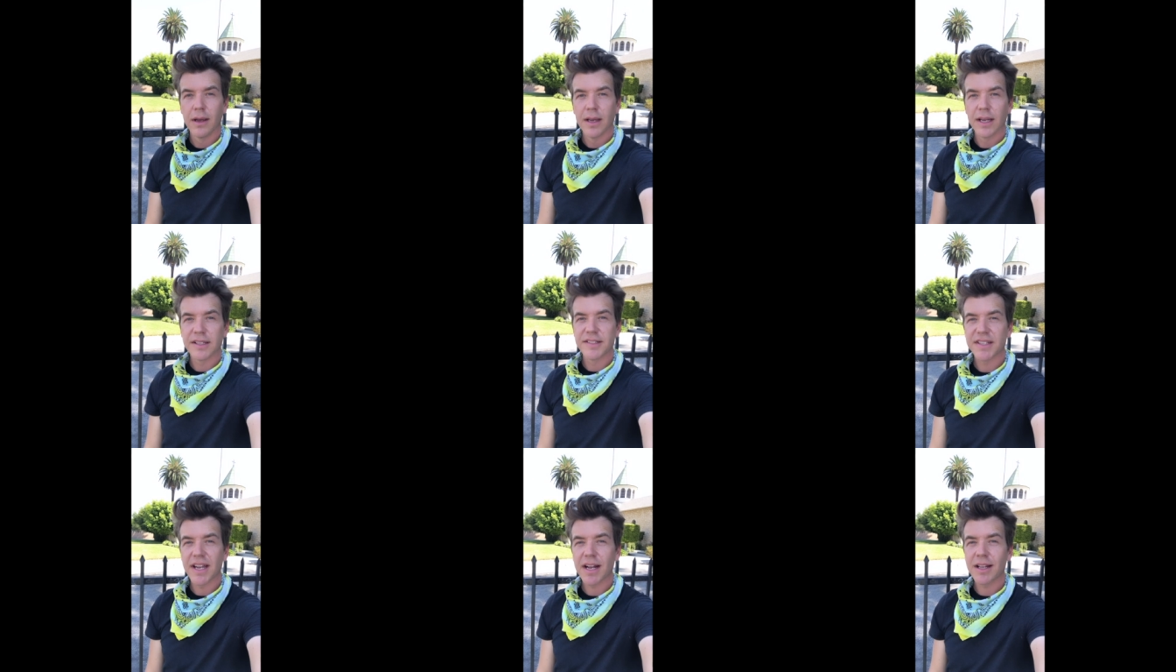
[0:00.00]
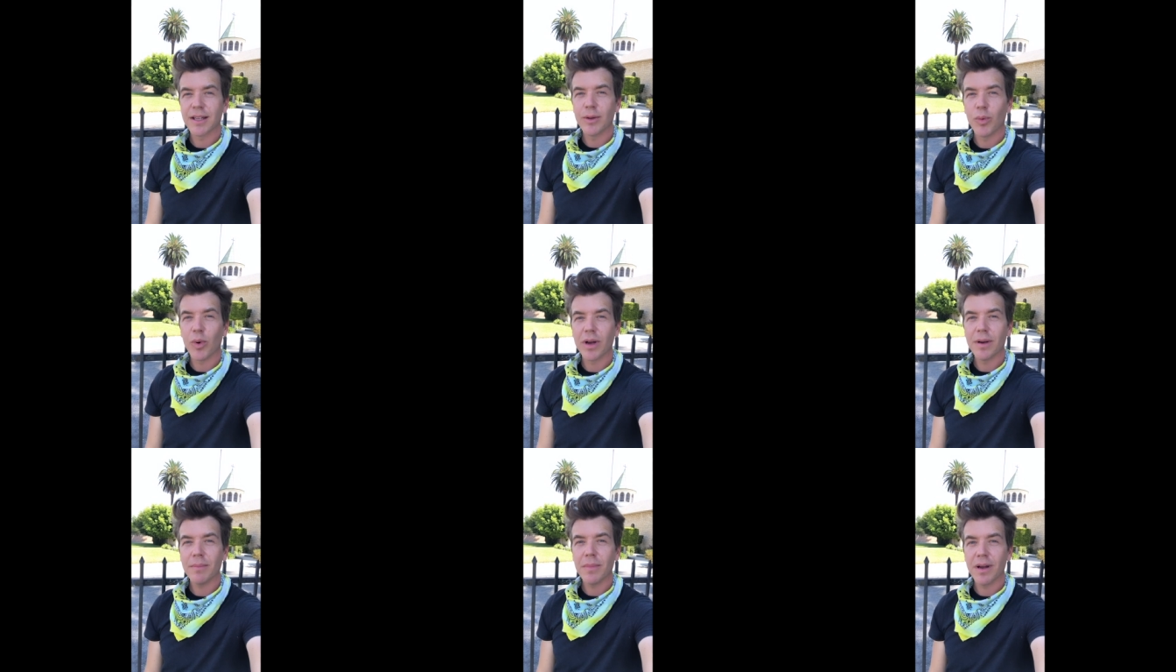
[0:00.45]
Exactly
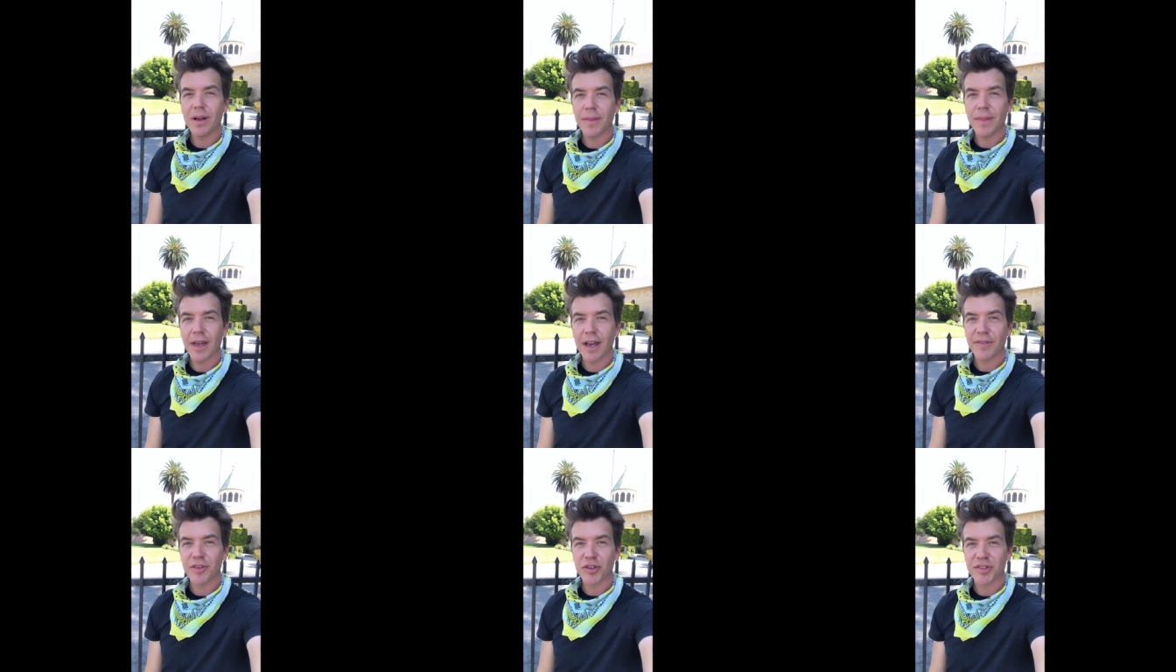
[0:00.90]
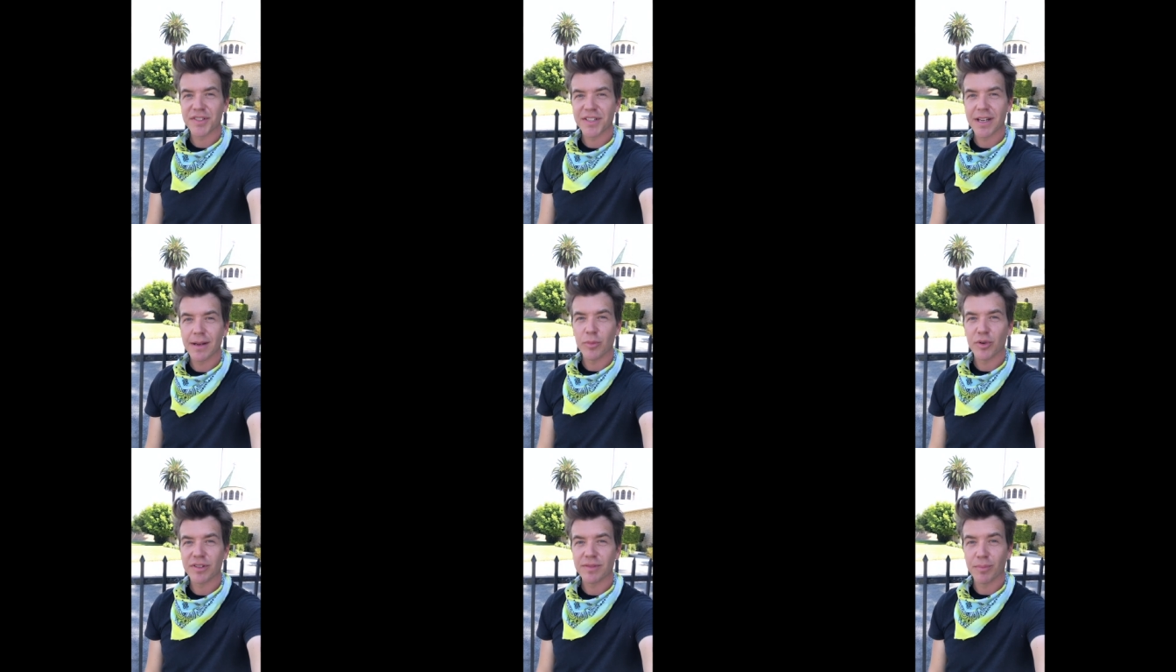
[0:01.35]
one month after
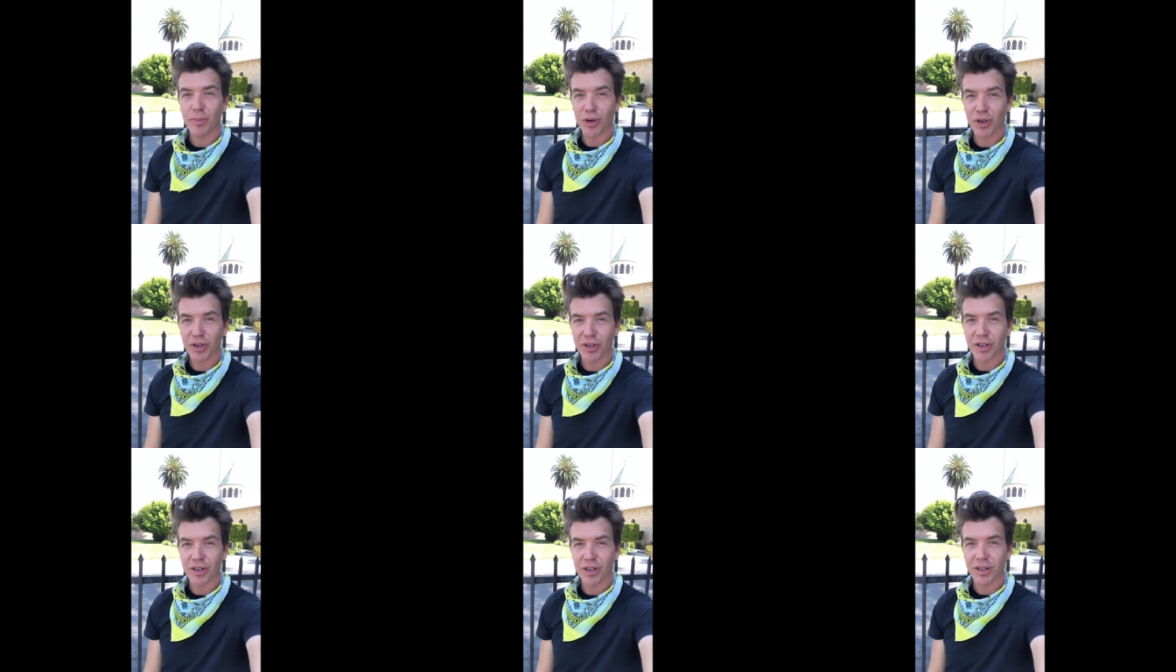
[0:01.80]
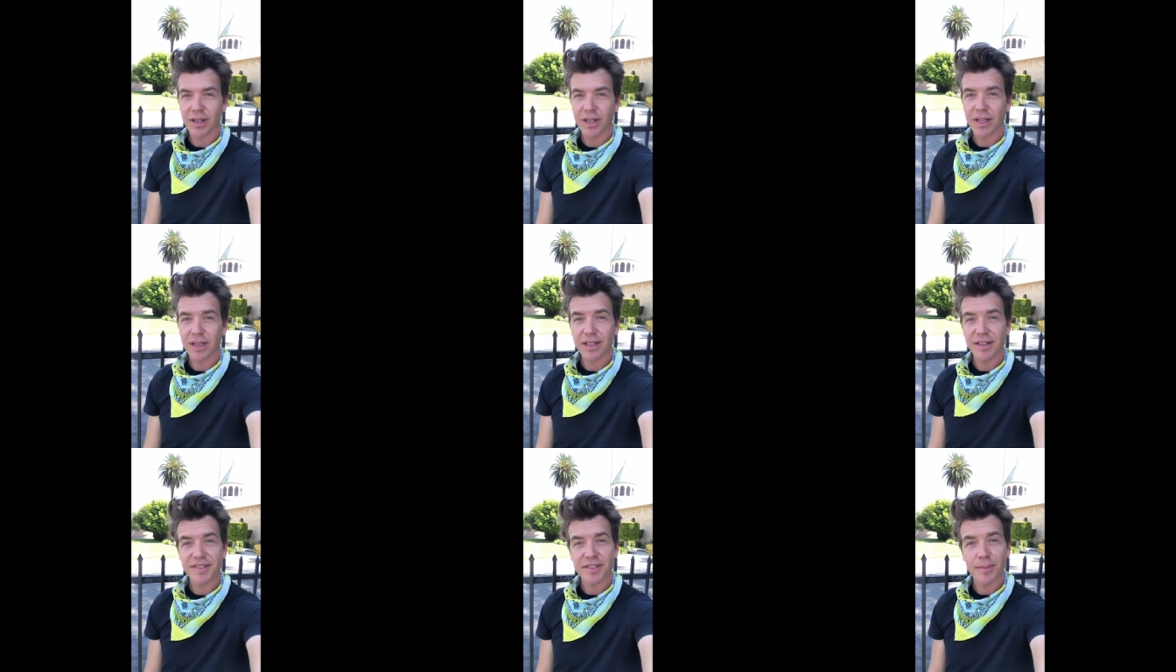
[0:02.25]
Sam was murdered,
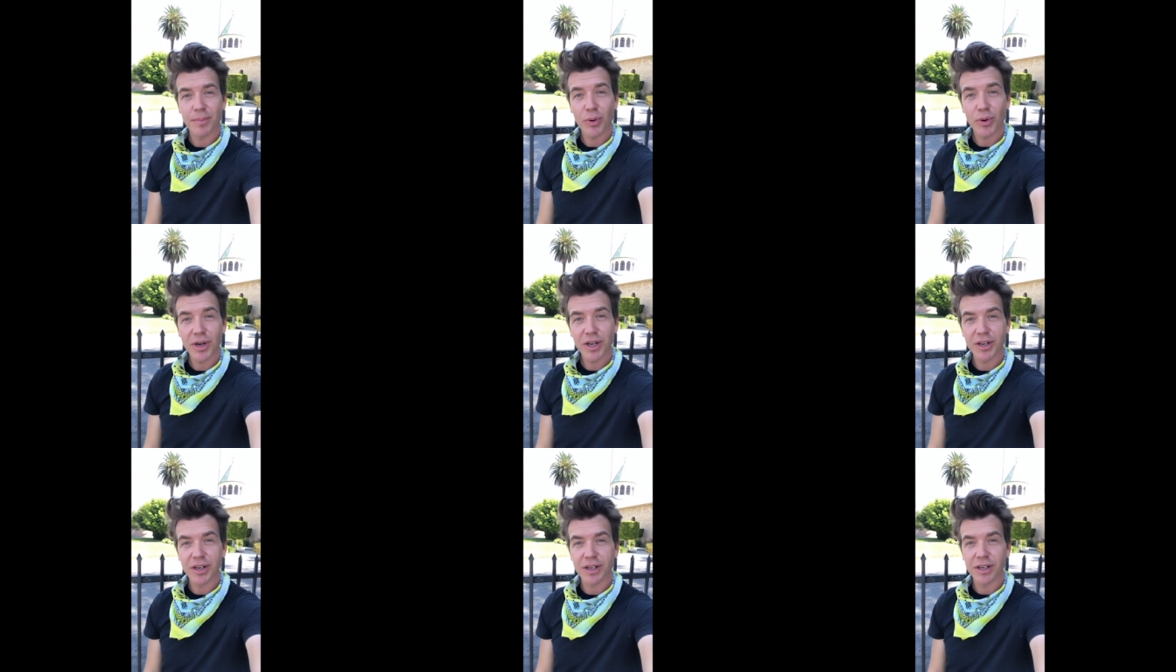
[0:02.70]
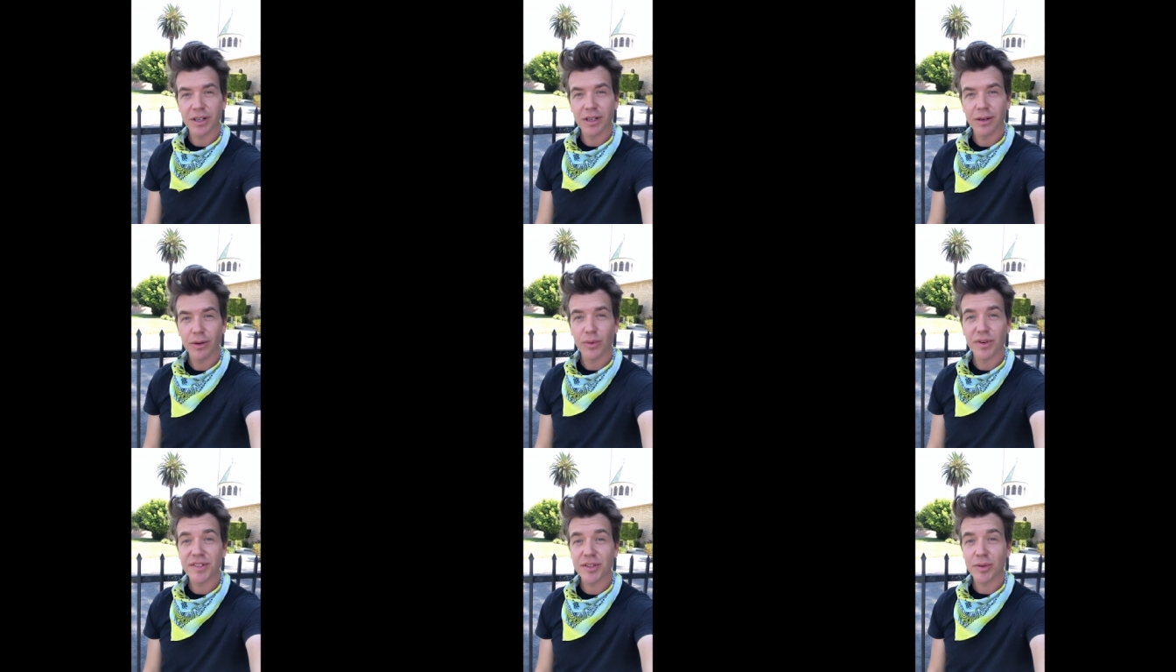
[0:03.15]
Lisa Boyer
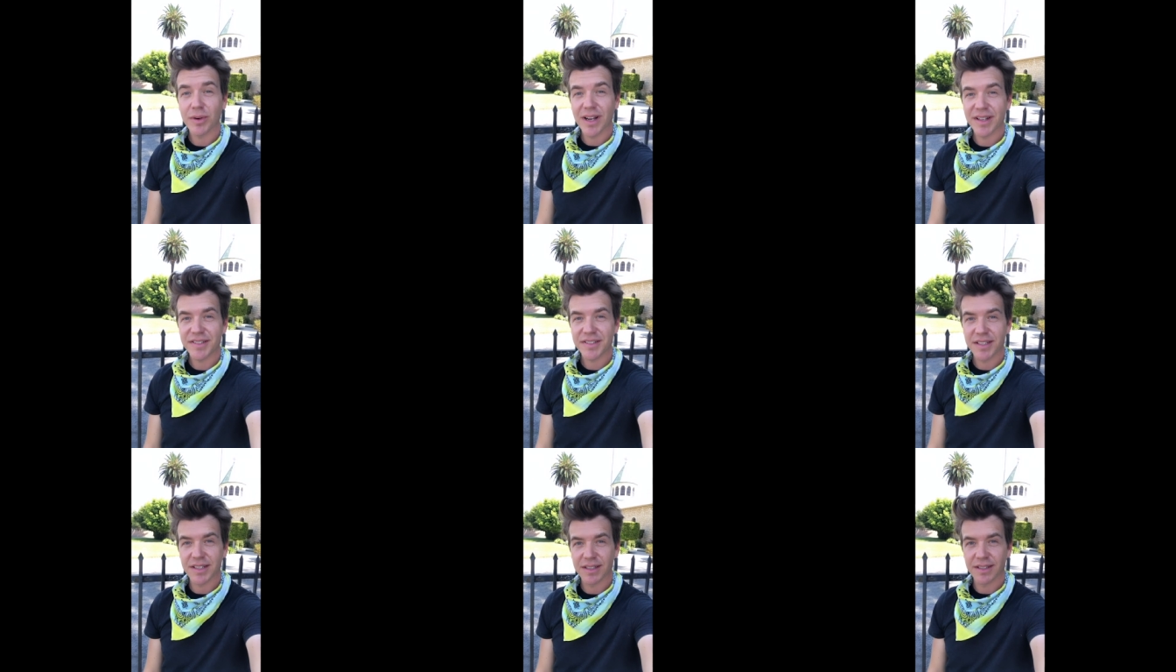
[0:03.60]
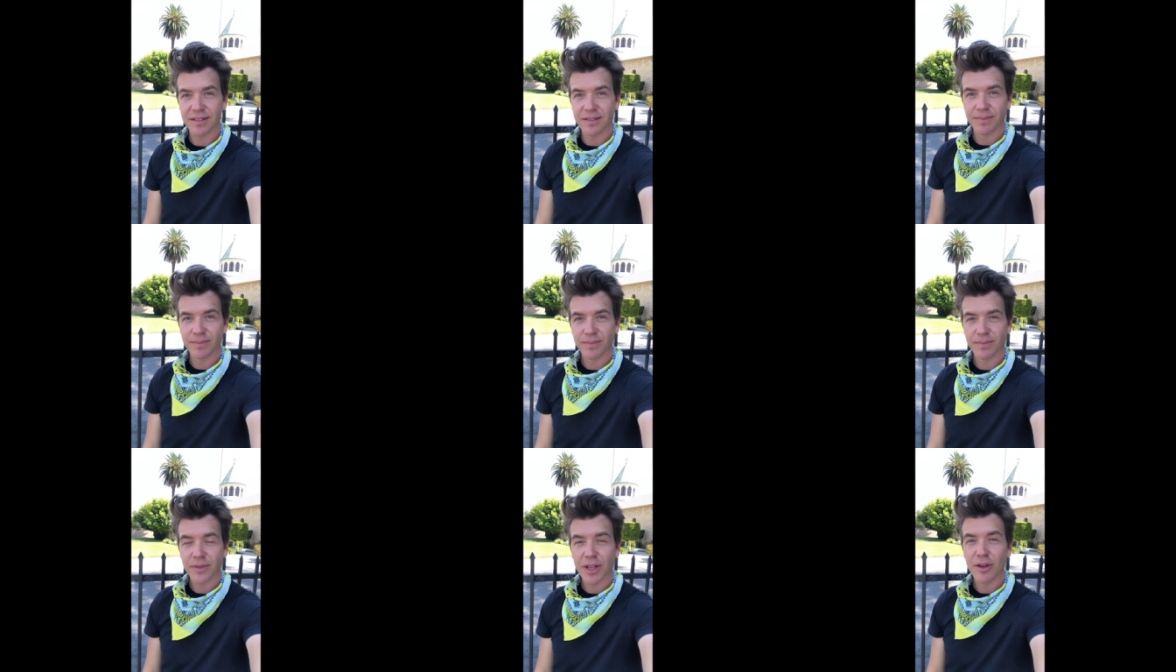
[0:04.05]
was arrested
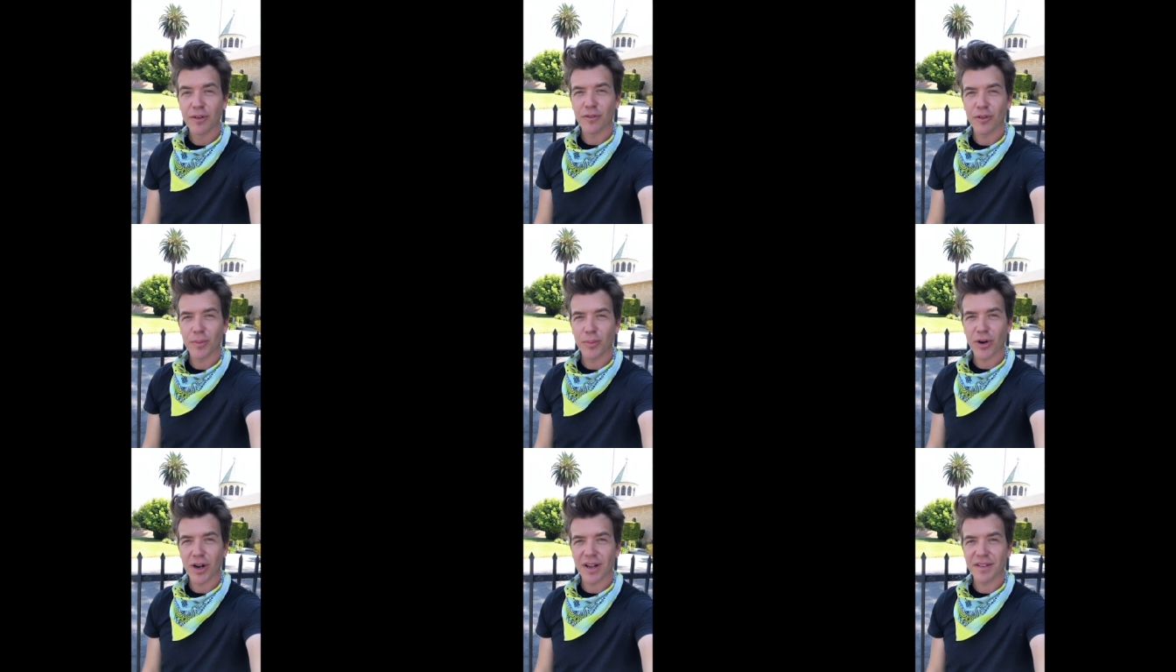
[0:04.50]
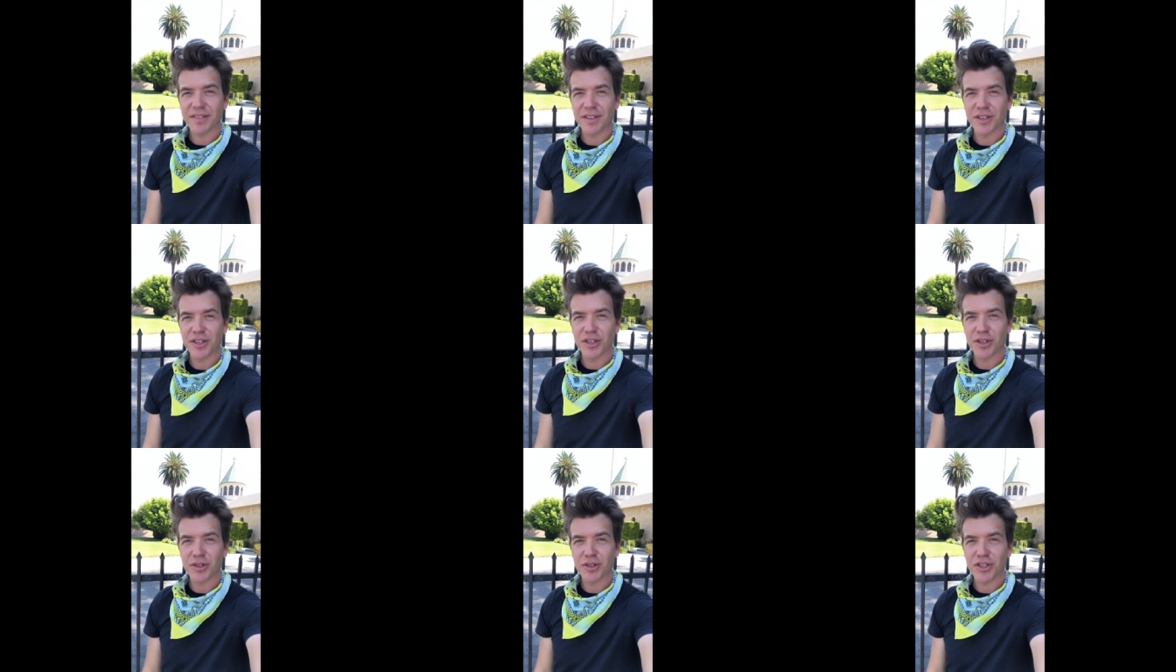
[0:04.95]
for
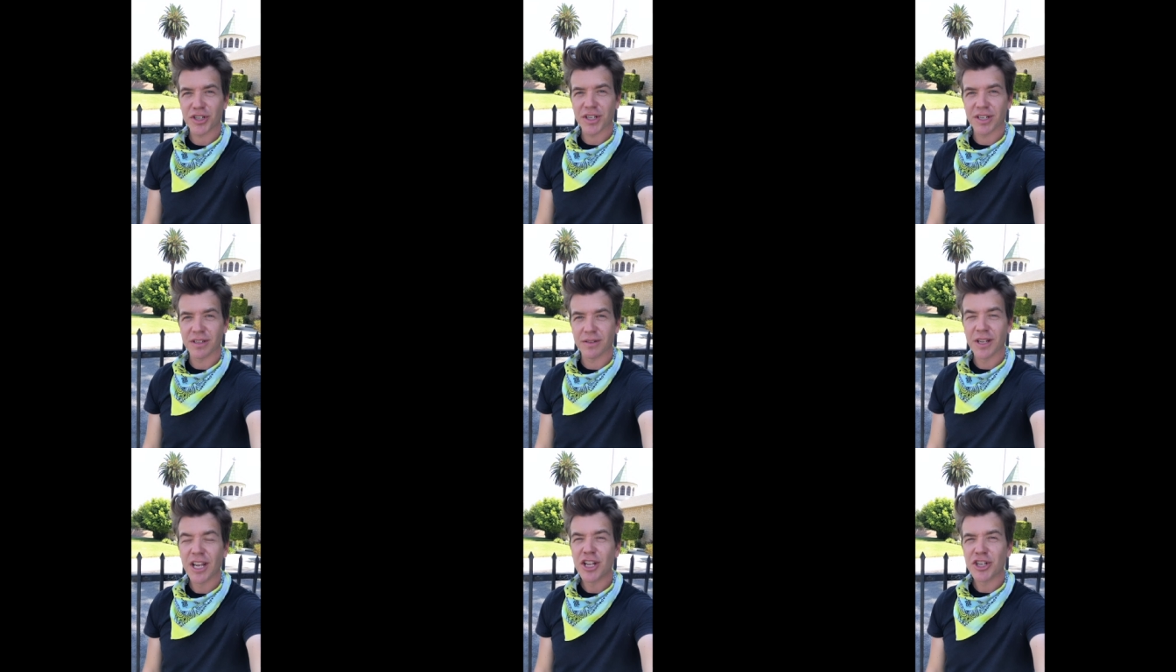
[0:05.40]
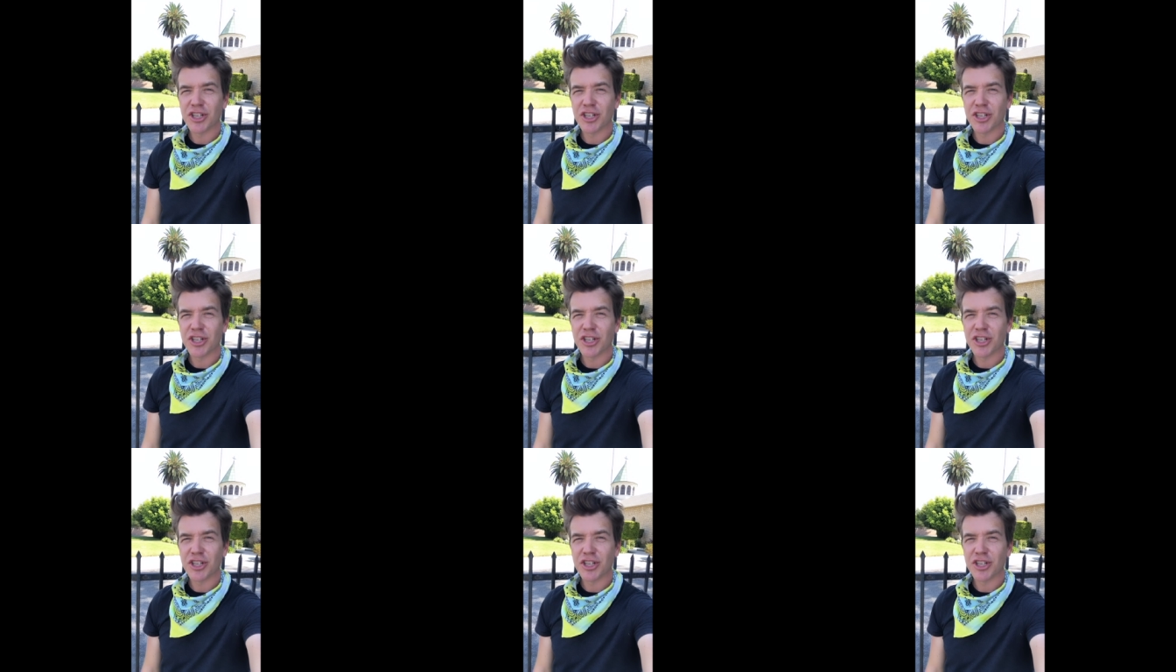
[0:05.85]
prostitution.